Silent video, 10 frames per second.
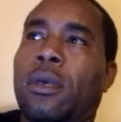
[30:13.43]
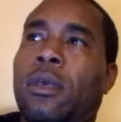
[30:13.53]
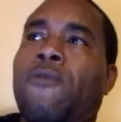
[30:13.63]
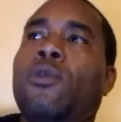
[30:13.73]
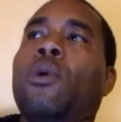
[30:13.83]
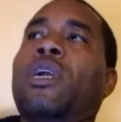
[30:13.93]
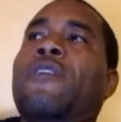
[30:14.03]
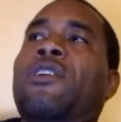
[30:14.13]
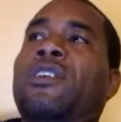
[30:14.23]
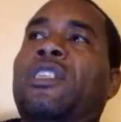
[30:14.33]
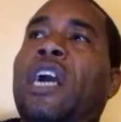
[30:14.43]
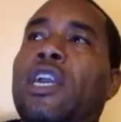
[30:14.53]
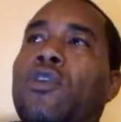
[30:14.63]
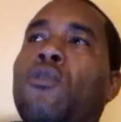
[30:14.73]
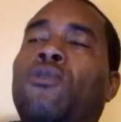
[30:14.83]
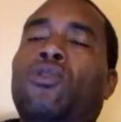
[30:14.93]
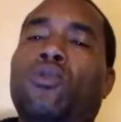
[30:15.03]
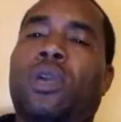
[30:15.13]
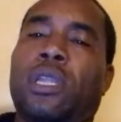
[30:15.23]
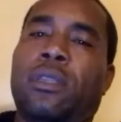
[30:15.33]
If you want to give Castano, who
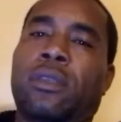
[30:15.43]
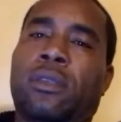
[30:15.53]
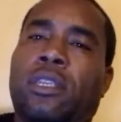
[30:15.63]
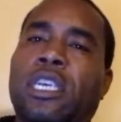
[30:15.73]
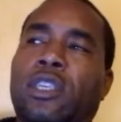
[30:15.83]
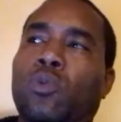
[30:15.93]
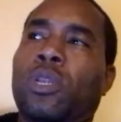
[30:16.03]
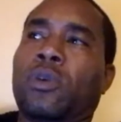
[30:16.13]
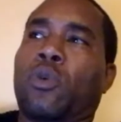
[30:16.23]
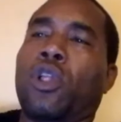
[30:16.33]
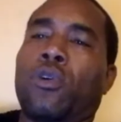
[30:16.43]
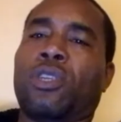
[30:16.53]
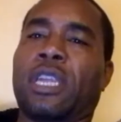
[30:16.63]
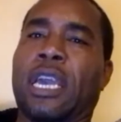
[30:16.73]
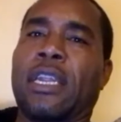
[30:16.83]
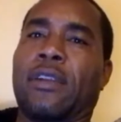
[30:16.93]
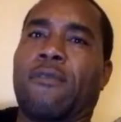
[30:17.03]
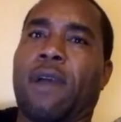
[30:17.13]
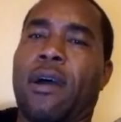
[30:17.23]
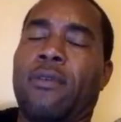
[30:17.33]
can sense when it's closer to the end of the
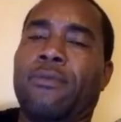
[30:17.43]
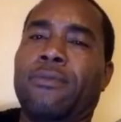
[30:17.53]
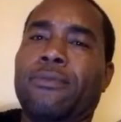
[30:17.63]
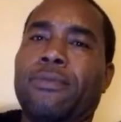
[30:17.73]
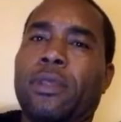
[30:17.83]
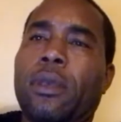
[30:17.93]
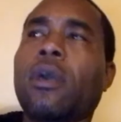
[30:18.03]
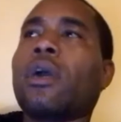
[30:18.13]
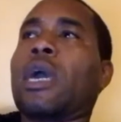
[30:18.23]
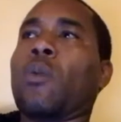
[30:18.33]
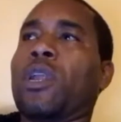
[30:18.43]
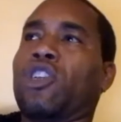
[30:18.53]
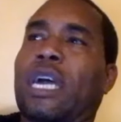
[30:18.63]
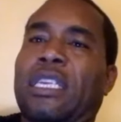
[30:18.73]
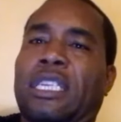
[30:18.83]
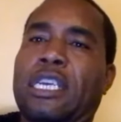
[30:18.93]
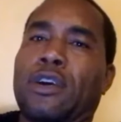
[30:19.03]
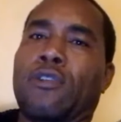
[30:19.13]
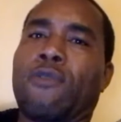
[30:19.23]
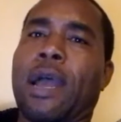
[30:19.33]
round and want to try to steal
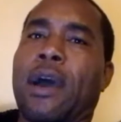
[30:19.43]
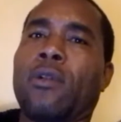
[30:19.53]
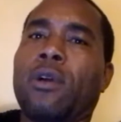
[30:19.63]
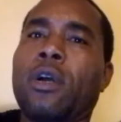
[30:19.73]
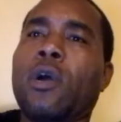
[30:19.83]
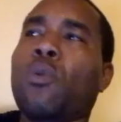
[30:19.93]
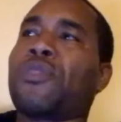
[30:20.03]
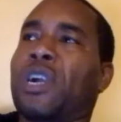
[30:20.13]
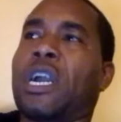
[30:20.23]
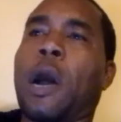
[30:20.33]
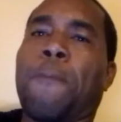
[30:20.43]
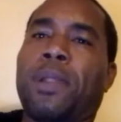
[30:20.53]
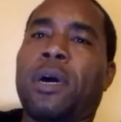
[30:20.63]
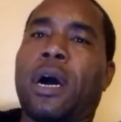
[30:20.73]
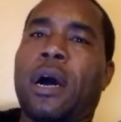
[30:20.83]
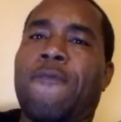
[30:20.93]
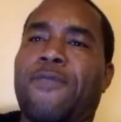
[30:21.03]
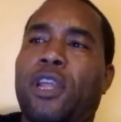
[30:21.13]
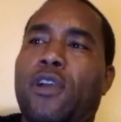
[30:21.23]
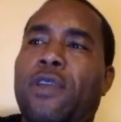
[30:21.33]
the round with a couple of
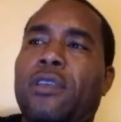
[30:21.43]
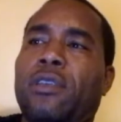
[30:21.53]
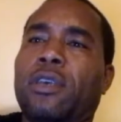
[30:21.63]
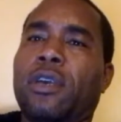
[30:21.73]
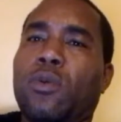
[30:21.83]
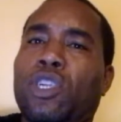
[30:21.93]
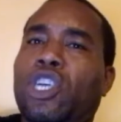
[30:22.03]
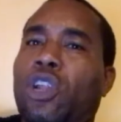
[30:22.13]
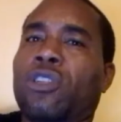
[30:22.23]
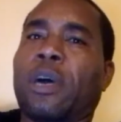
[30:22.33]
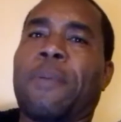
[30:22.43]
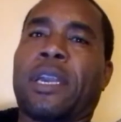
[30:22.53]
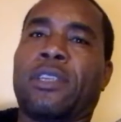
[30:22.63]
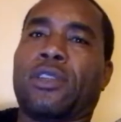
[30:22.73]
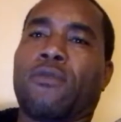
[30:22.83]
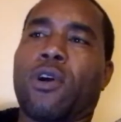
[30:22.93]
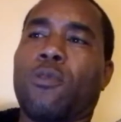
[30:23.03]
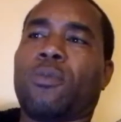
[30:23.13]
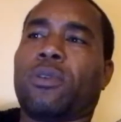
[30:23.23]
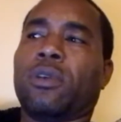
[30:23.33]
flurries, where Charlo's up against the
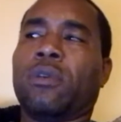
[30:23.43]
ropes,